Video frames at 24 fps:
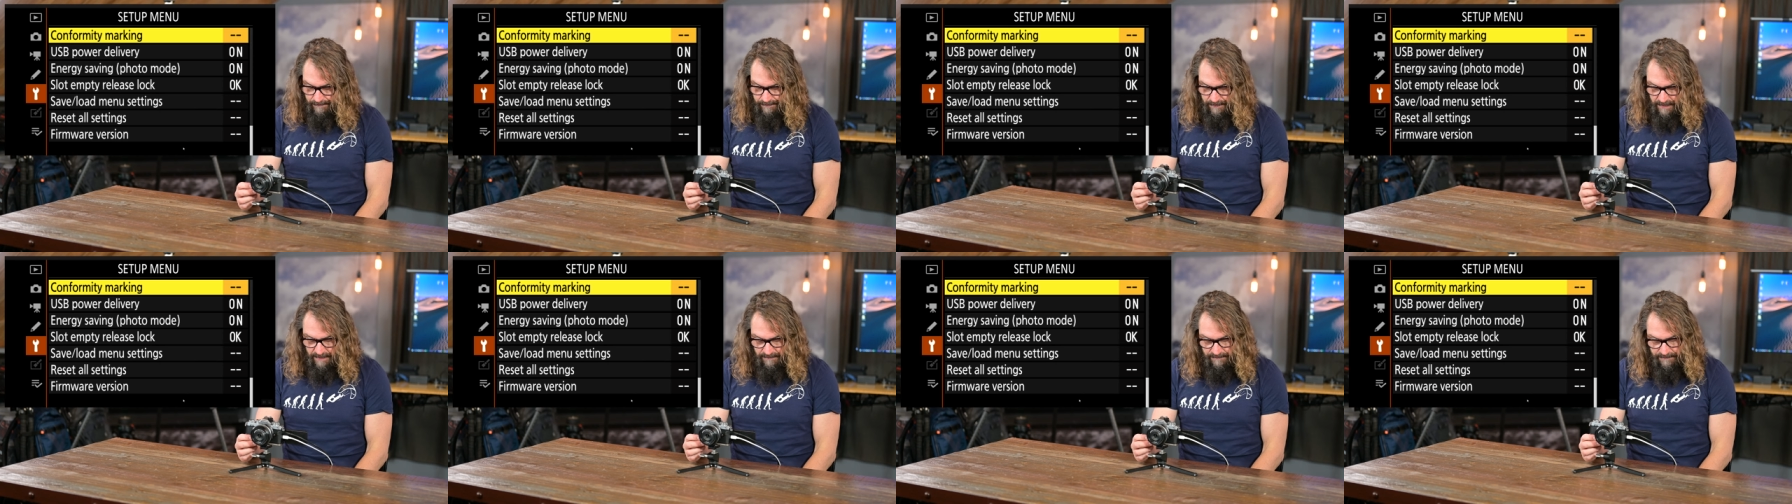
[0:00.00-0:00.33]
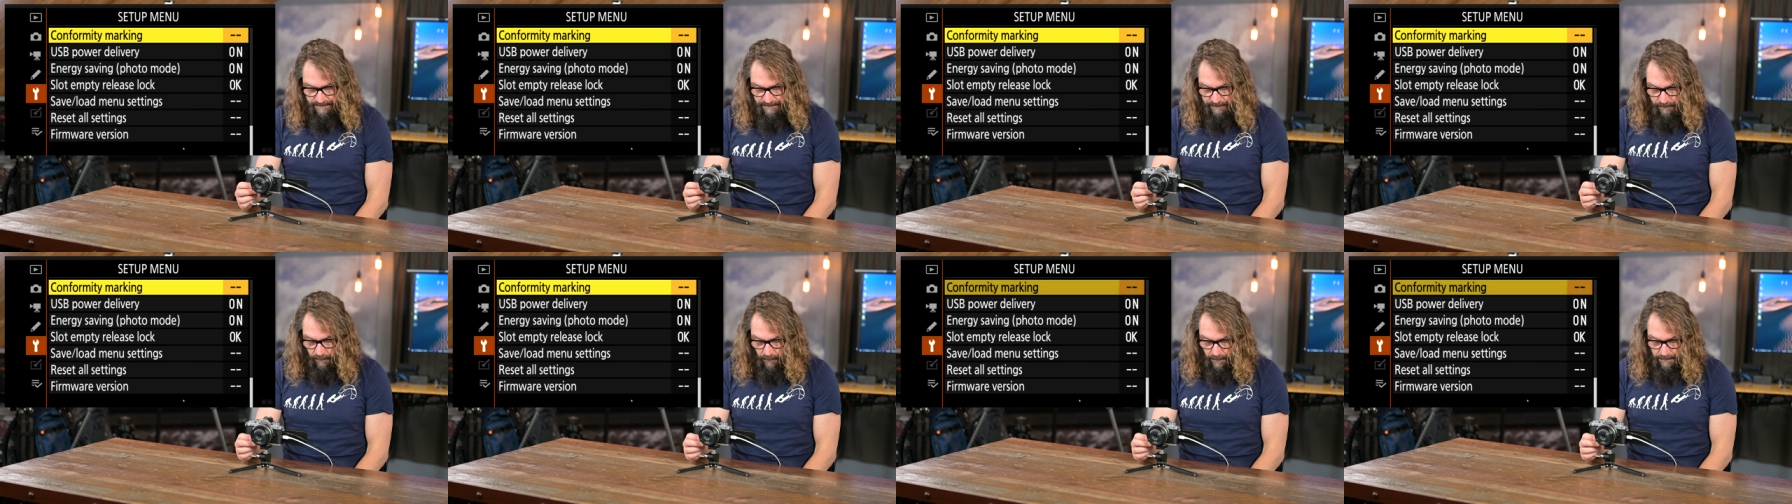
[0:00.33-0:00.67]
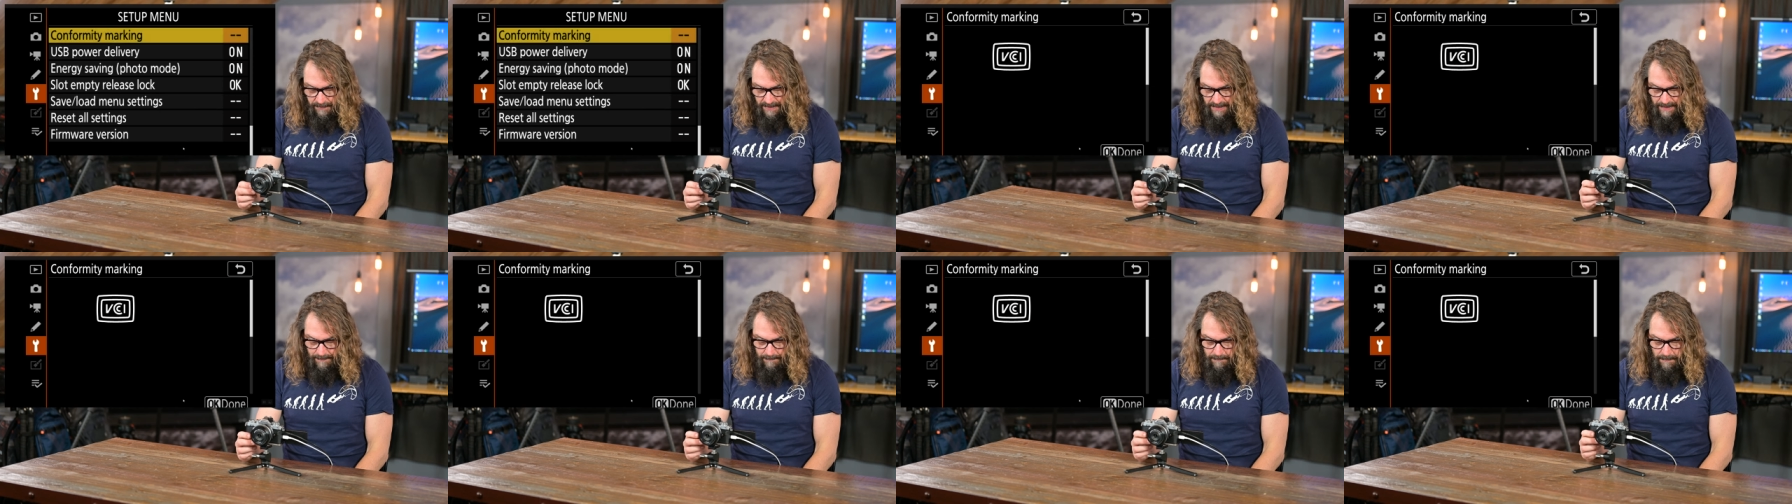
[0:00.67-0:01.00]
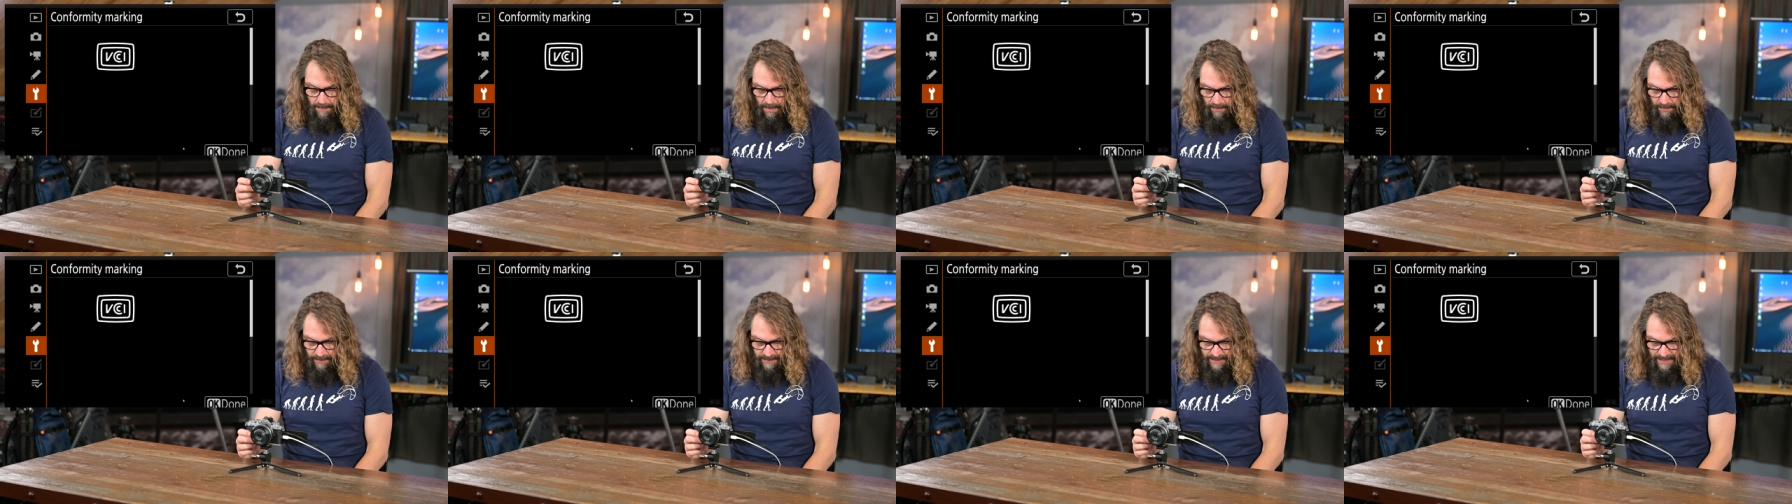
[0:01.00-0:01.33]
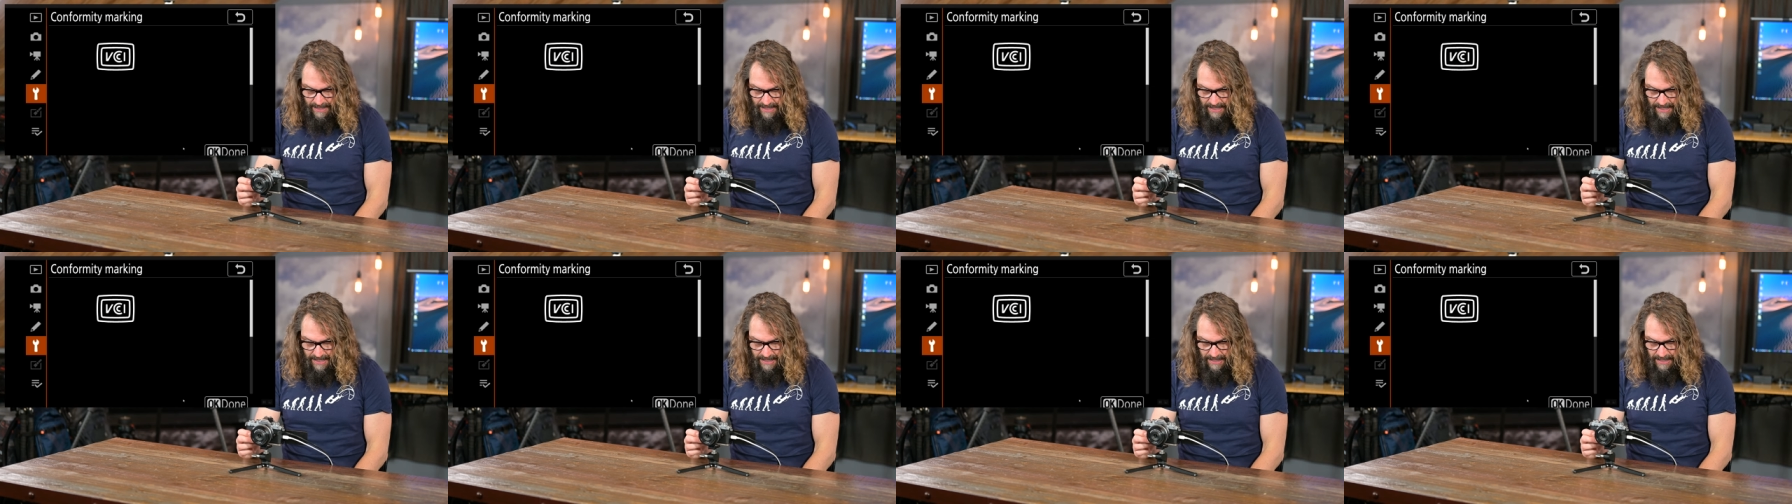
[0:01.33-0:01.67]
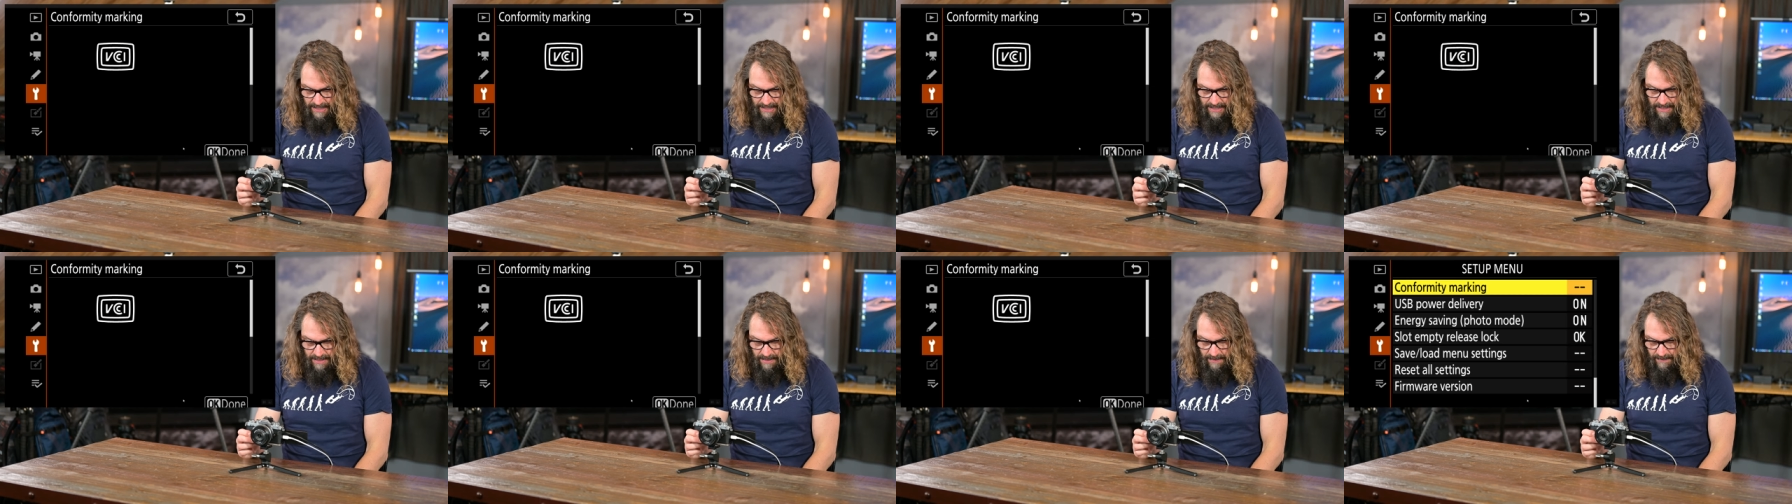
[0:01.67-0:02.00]
Conformity
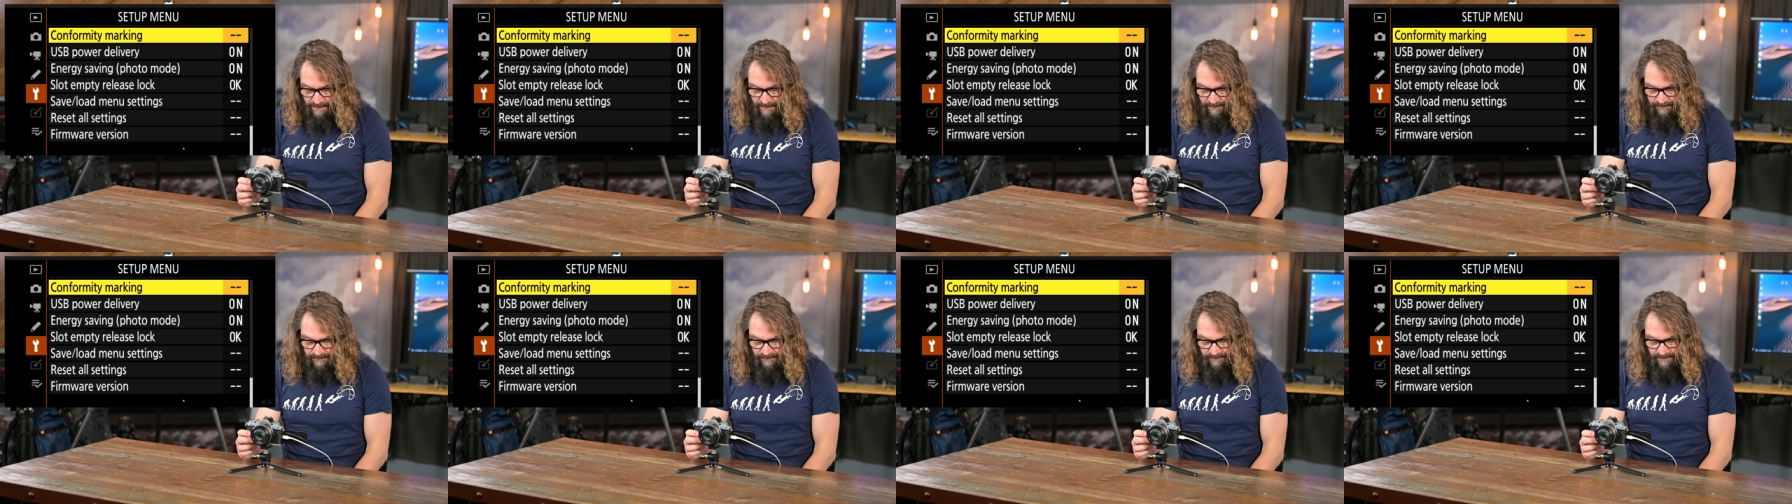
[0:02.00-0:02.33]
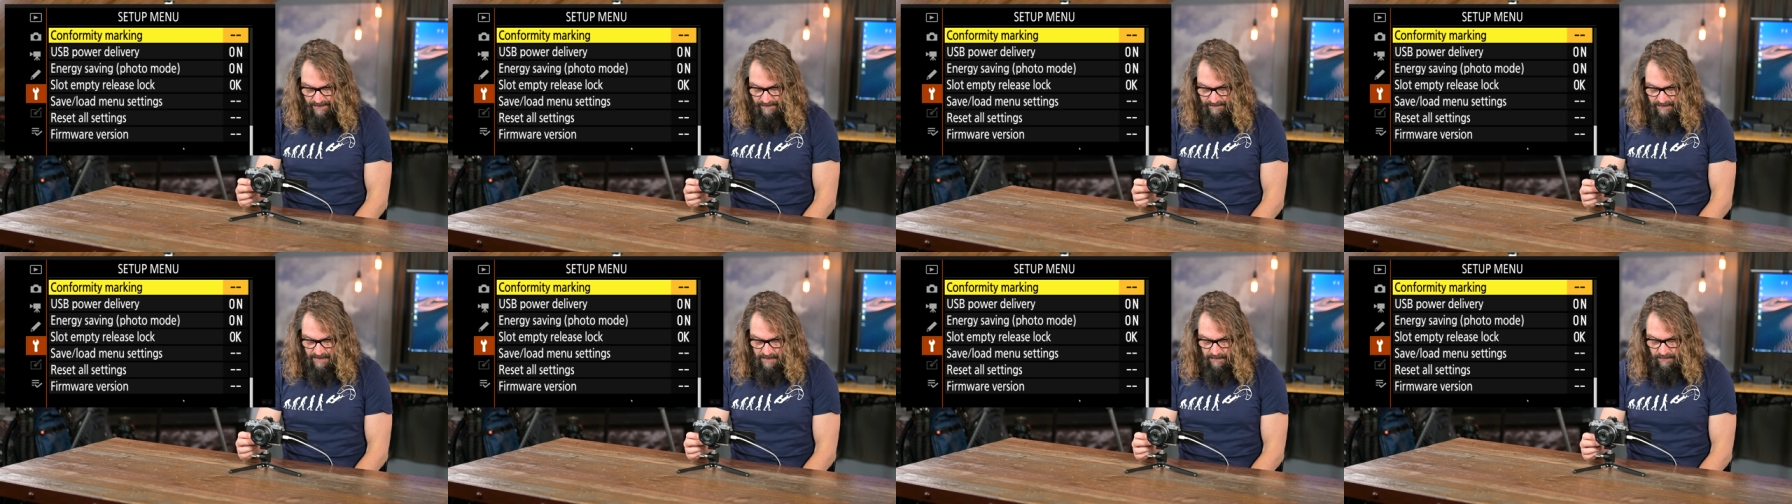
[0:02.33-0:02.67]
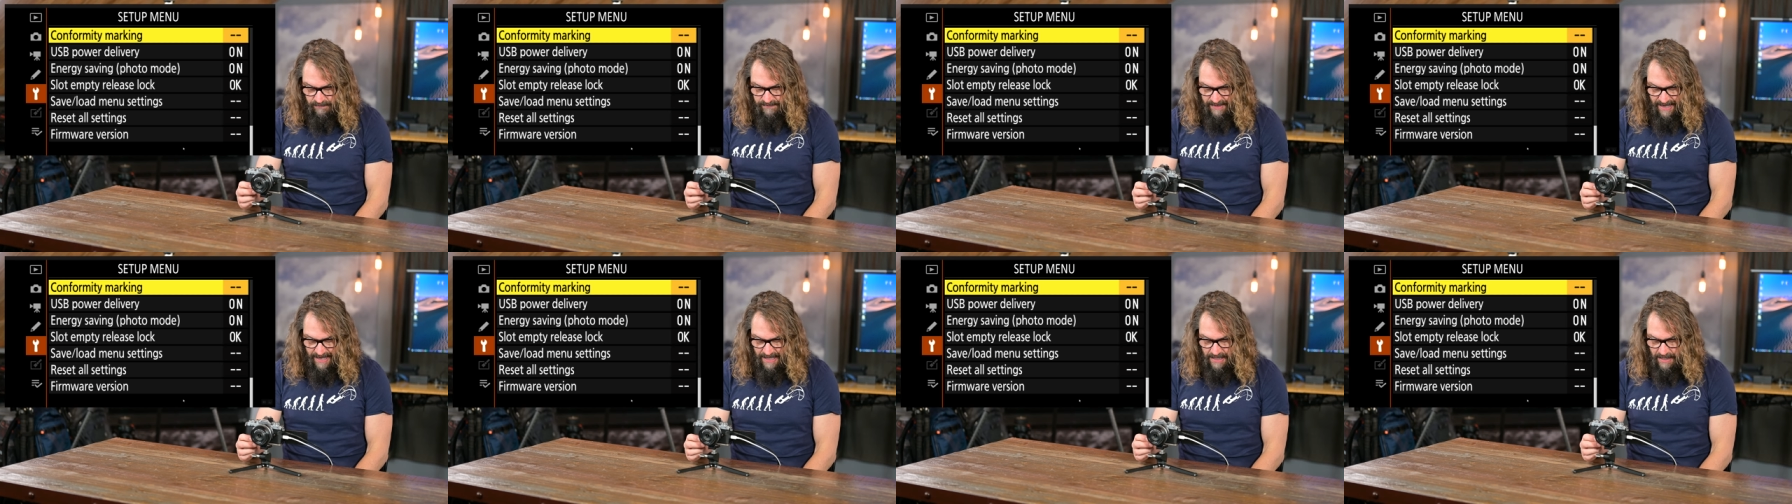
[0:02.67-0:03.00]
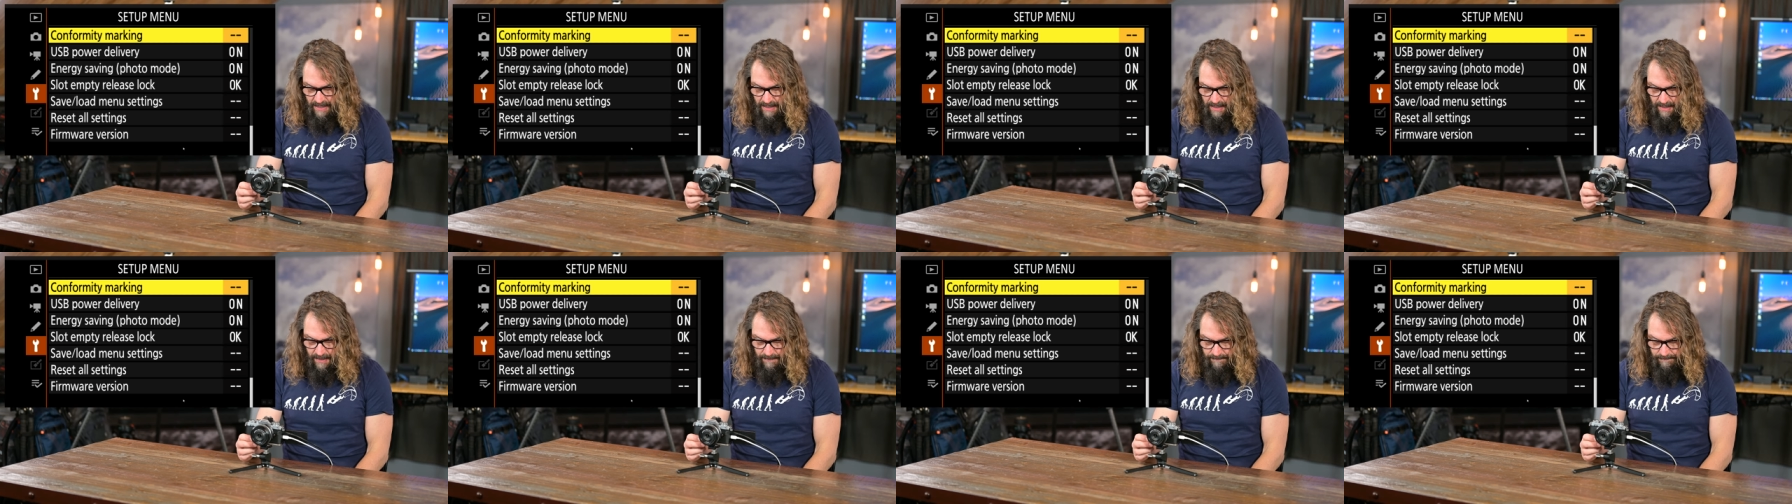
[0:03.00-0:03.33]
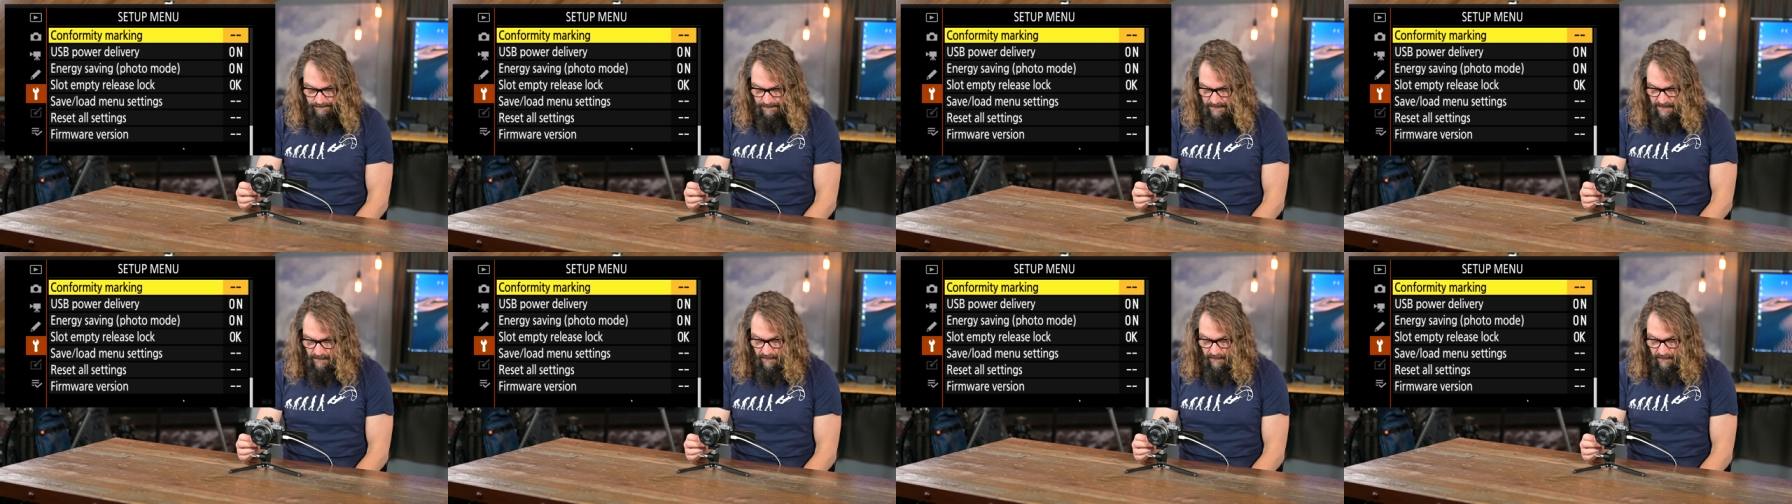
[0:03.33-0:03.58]
marking, you know, that's just giving you data.